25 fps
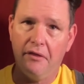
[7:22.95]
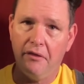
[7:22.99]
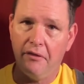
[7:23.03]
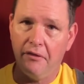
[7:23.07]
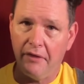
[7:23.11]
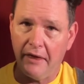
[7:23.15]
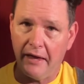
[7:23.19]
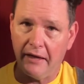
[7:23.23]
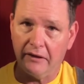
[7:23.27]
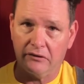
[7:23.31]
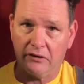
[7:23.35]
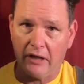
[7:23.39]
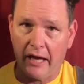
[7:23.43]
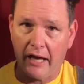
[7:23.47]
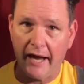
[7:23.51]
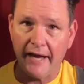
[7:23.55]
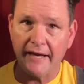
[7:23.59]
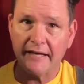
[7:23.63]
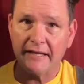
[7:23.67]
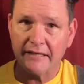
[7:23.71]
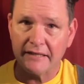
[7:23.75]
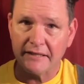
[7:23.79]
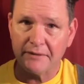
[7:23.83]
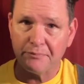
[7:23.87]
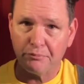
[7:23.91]
they
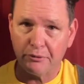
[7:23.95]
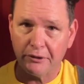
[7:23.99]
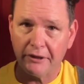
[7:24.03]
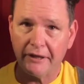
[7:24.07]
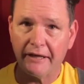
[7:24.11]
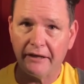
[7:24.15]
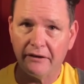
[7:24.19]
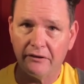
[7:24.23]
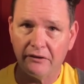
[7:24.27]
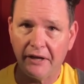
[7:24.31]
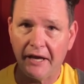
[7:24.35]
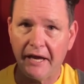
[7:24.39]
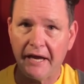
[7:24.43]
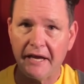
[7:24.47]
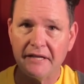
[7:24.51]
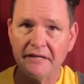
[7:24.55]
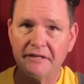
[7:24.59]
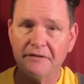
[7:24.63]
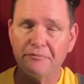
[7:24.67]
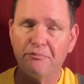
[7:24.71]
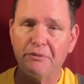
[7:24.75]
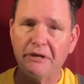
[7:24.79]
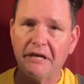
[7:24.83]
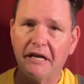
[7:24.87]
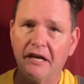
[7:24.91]
like splitting
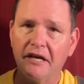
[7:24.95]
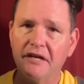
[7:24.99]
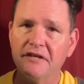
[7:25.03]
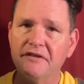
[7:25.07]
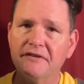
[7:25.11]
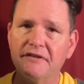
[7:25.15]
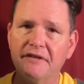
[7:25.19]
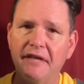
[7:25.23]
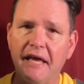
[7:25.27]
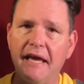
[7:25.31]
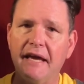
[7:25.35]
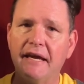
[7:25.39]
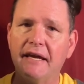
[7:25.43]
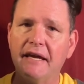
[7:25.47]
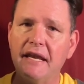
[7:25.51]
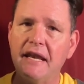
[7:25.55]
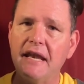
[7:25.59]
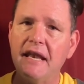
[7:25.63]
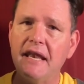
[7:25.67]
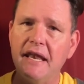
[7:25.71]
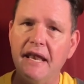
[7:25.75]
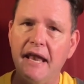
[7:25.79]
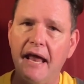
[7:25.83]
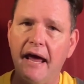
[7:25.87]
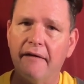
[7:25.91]
lanes because they
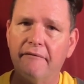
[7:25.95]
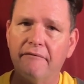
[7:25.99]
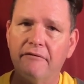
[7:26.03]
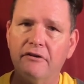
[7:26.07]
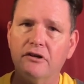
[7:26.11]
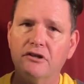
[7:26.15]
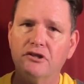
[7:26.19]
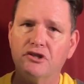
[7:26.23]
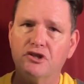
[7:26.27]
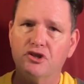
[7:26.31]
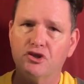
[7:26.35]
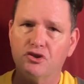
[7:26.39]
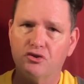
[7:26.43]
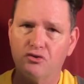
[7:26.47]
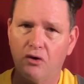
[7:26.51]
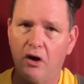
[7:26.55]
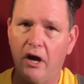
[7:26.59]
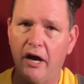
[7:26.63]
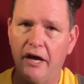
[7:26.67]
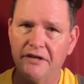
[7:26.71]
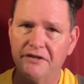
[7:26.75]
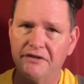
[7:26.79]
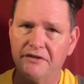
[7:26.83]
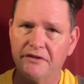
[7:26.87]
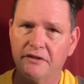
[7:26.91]
can never
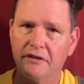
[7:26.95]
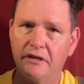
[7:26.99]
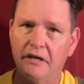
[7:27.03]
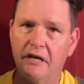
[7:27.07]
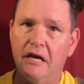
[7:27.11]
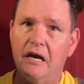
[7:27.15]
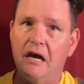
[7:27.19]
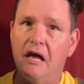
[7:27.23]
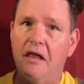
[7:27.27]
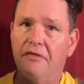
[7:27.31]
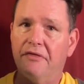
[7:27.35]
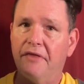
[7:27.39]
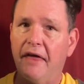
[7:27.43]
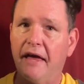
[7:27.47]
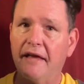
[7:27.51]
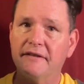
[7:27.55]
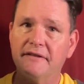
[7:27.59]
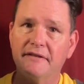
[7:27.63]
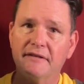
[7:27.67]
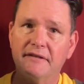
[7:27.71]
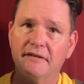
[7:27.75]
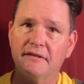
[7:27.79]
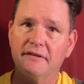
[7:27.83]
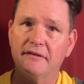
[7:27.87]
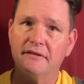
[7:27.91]
trust
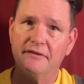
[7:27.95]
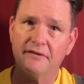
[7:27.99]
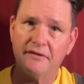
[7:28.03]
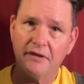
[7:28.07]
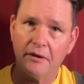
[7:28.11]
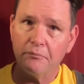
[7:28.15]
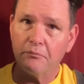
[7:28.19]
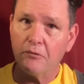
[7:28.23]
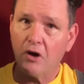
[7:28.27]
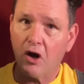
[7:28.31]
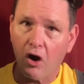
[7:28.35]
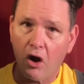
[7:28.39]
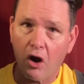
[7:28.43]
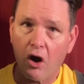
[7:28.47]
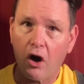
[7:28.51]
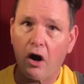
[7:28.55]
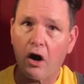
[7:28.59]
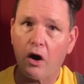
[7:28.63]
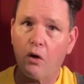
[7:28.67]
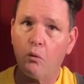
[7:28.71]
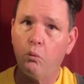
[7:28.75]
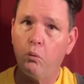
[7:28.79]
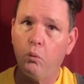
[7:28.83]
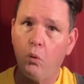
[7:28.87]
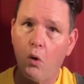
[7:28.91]
that some
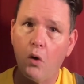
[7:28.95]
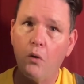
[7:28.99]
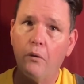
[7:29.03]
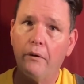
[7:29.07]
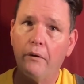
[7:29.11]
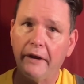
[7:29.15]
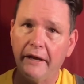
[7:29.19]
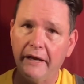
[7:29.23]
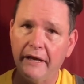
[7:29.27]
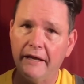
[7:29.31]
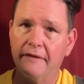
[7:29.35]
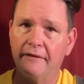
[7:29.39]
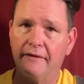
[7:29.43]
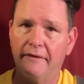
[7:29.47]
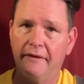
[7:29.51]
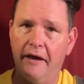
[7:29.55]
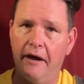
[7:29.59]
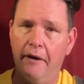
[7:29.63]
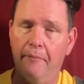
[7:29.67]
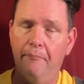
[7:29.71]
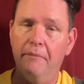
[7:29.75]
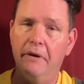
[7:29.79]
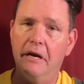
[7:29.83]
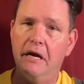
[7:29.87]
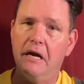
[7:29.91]
car won't hit them.